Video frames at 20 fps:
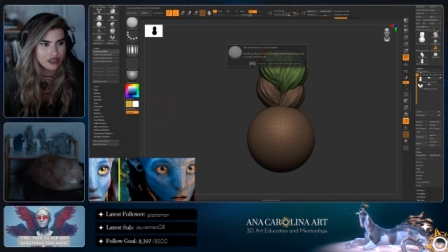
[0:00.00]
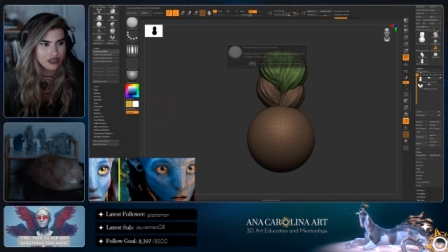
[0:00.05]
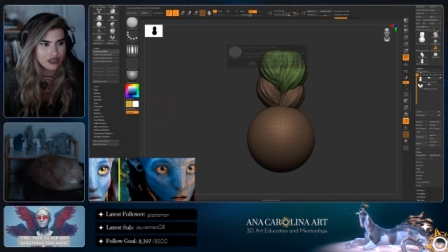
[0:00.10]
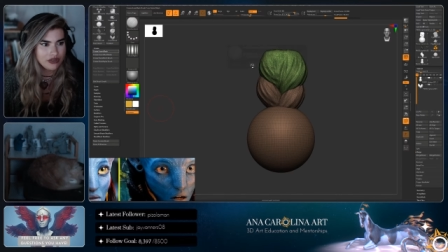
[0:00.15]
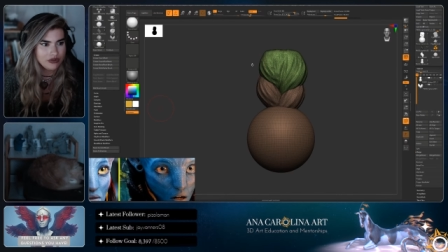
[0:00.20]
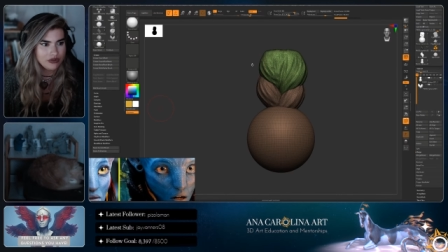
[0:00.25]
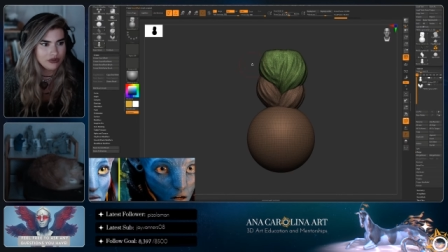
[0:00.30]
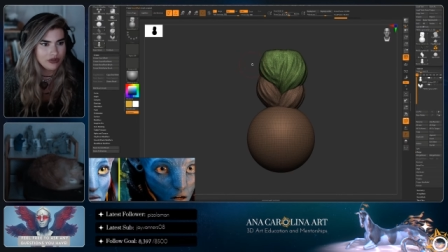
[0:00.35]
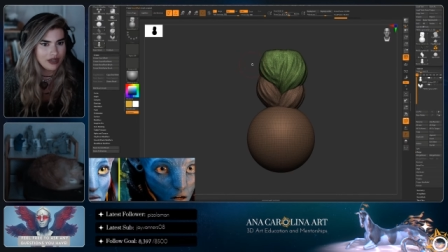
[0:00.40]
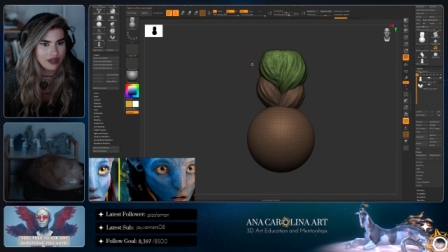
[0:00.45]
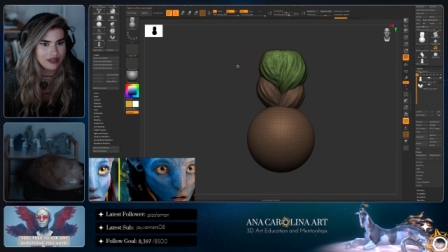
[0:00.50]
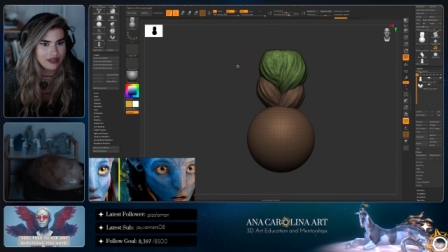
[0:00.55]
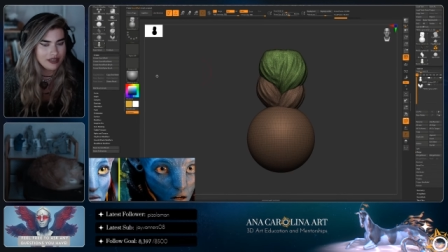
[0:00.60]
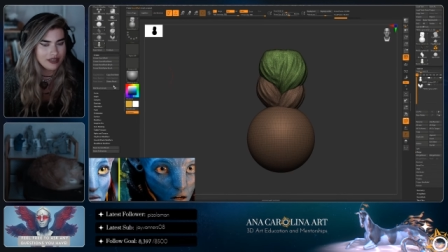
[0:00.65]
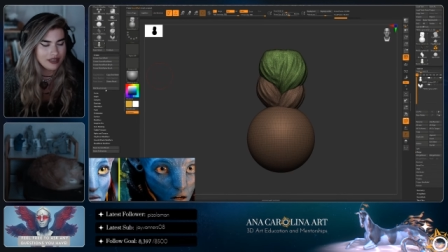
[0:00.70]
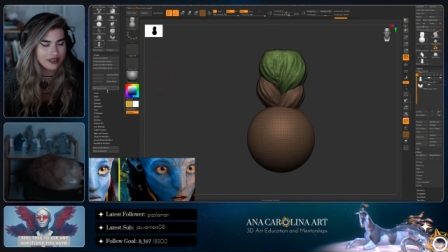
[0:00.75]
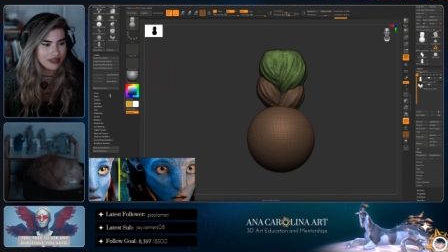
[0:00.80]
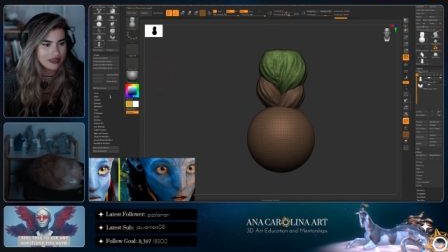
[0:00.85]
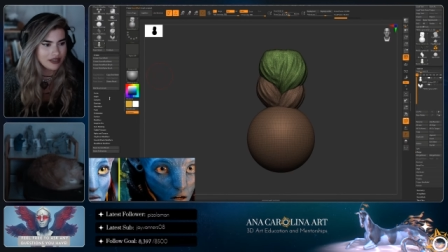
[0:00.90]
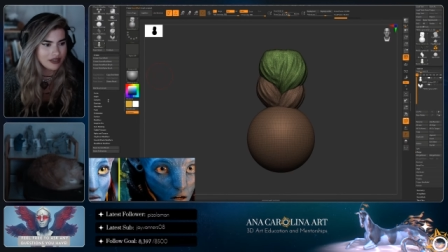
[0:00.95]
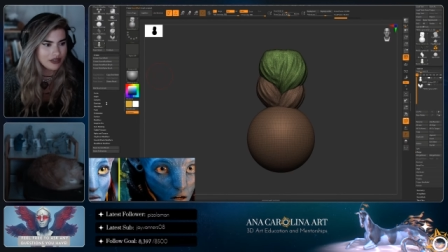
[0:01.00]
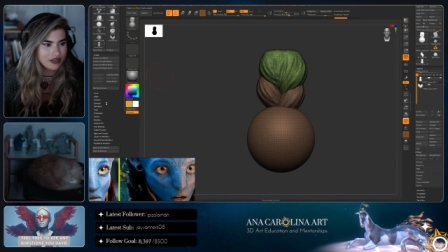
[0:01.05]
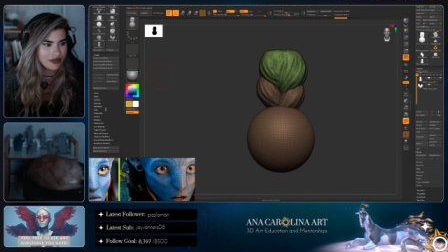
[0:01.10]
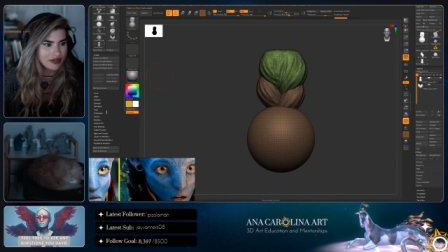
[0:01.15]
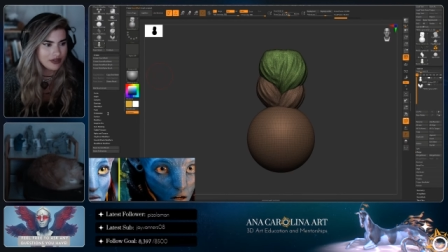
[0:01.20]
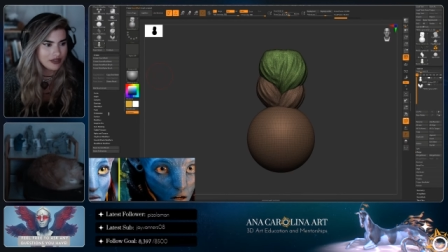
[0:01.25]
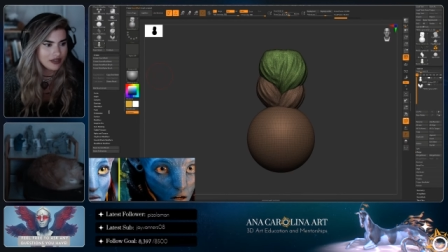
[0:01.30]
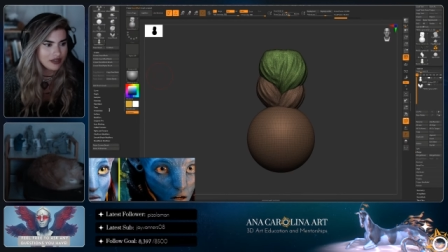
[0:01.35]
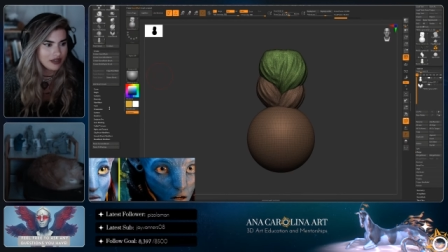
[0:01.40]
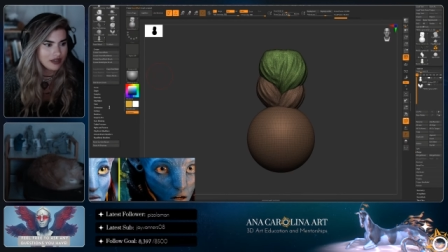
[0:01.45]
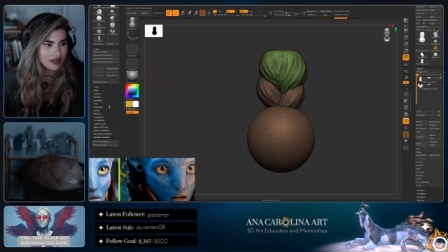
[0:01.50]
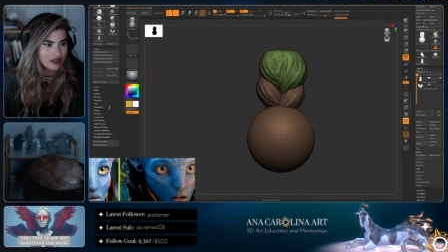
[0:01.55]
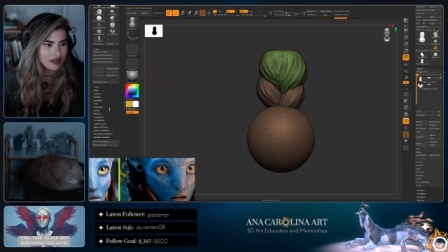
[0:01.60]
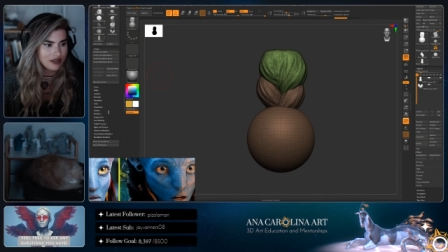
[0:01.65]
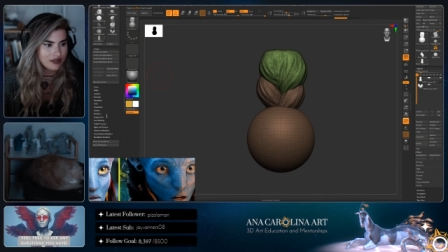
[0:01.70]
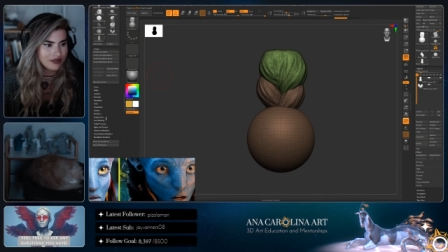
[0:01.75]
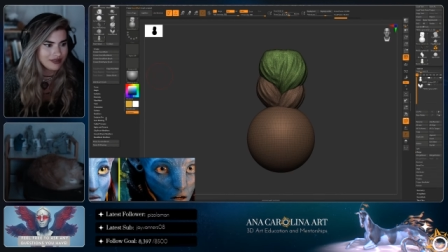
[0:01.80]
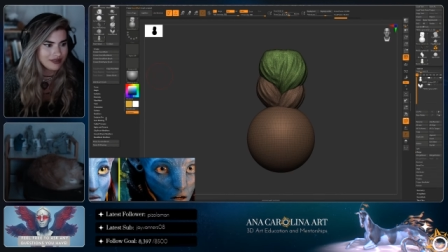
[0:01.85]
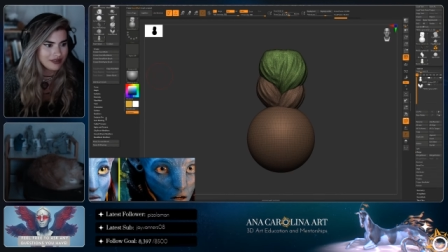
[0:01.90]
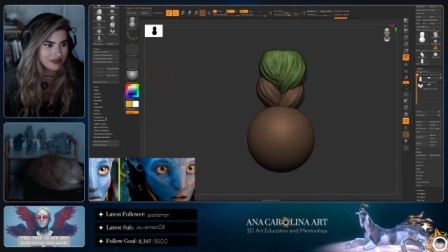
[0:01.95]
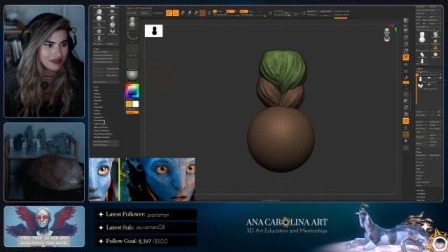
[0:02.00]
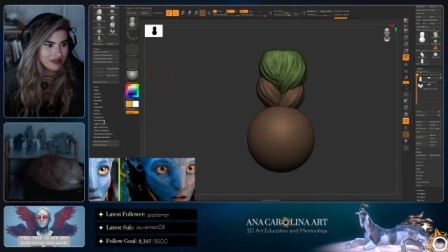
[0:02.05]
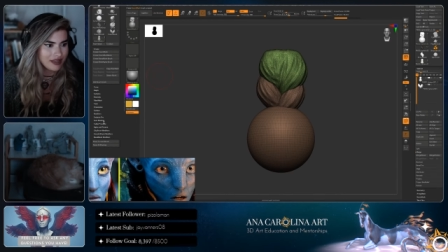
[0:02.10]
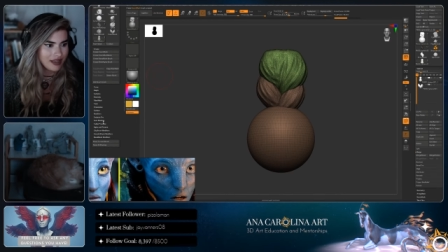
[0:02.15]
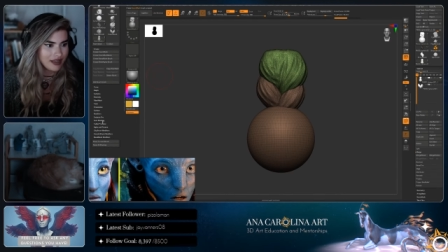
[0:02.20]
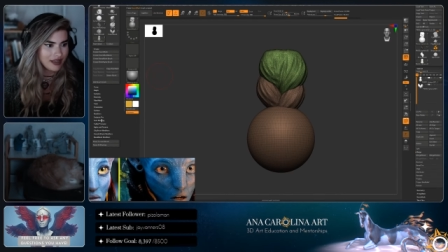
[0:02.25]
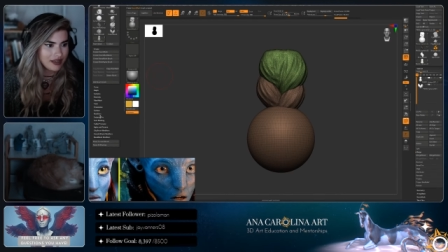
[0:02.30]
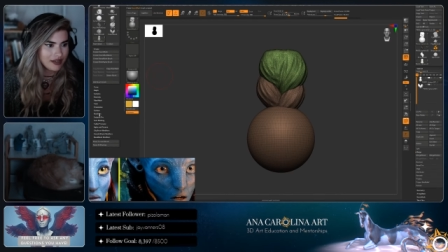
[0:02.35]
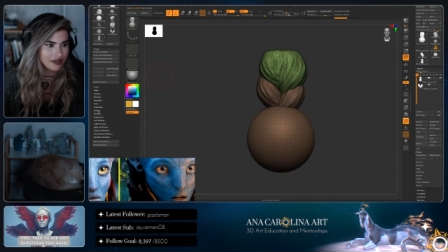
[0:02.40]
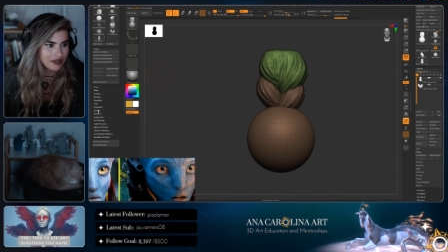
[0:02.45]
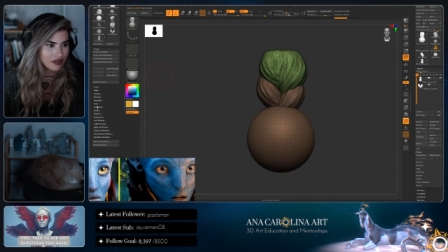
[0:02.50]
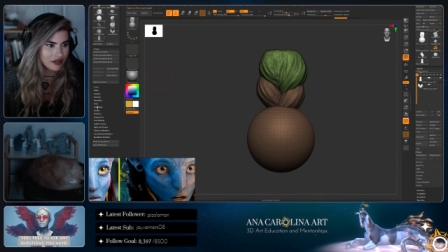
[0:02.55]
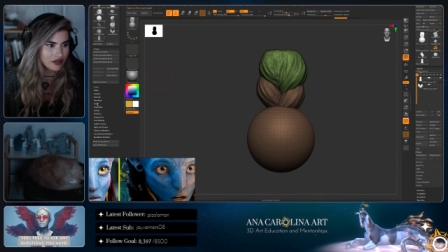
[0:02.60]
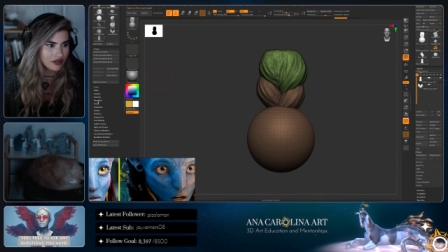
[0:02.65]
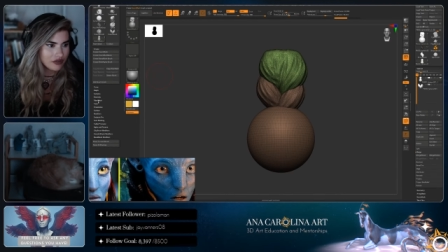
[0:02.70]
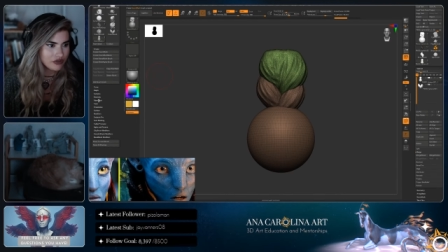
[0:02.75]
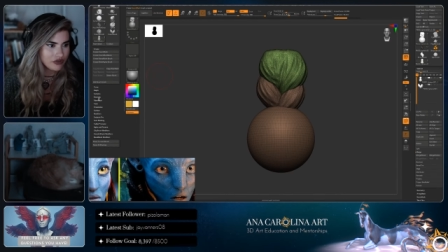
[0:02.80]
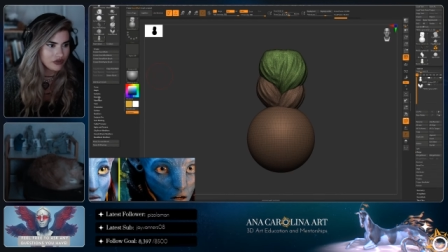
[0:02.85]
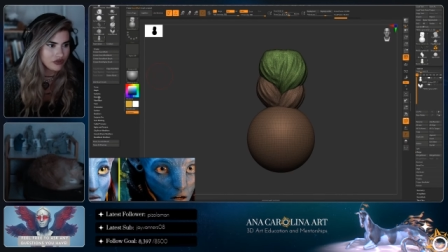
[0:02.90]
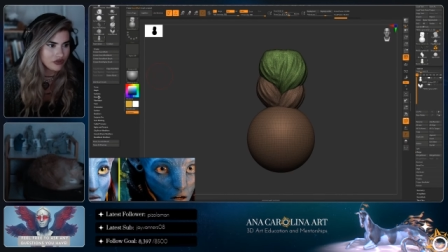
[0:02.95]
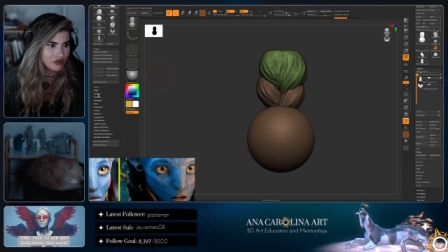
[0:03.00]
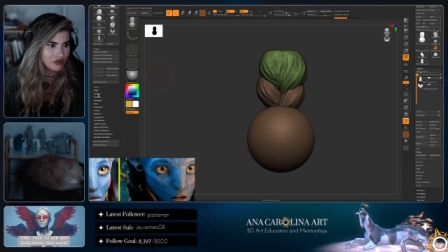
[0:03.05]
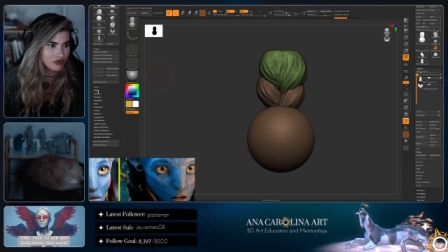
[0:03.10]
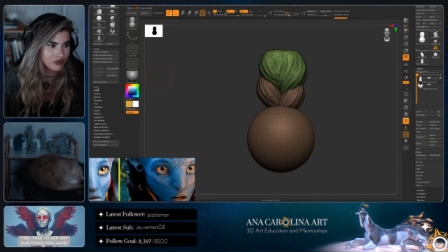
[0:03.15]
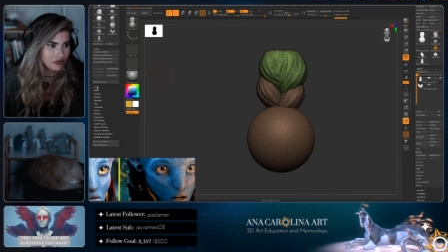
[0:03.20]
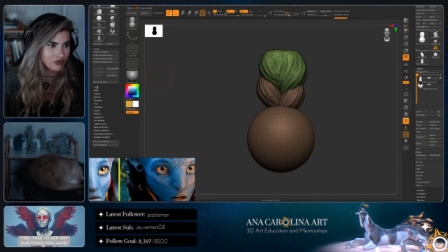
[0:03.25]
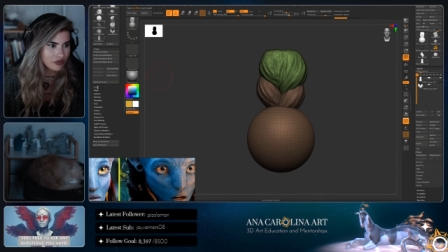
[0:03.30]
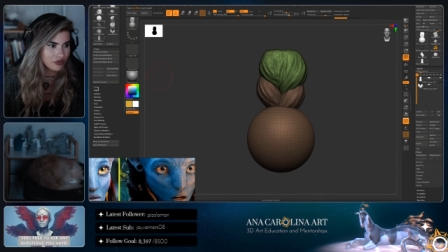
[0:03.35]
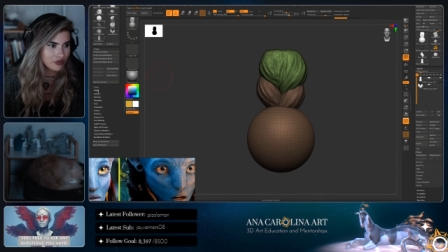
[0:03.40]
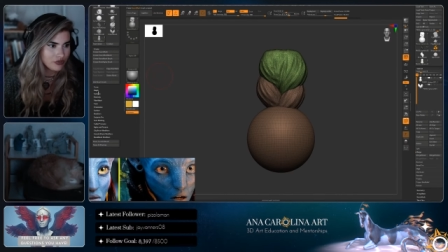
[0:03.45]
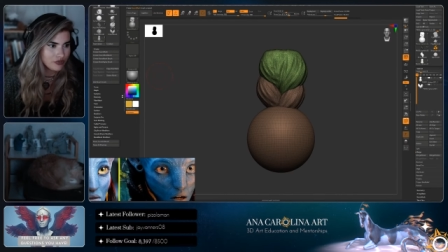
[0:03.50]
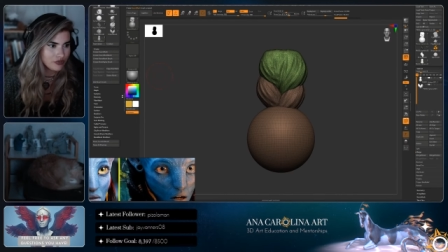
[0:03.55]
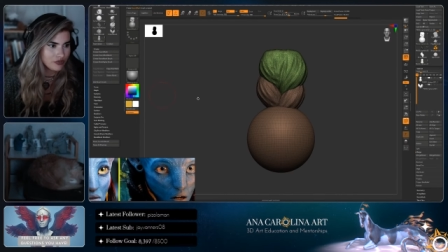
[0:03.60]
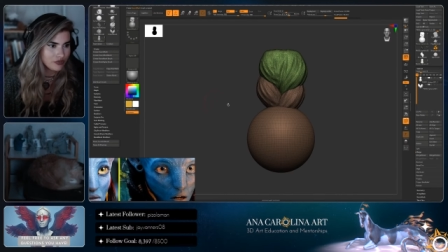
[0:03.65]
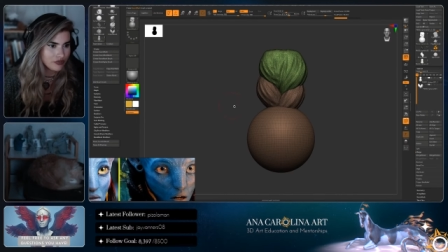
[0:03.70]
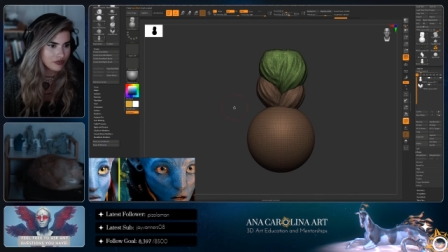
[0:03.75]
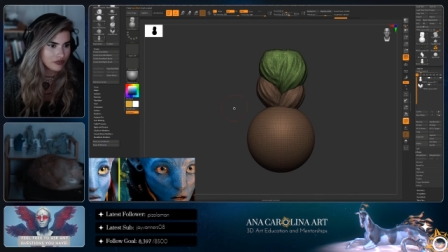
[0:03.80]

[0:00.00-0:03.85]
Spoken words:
New. I think that's how you do it. Then go to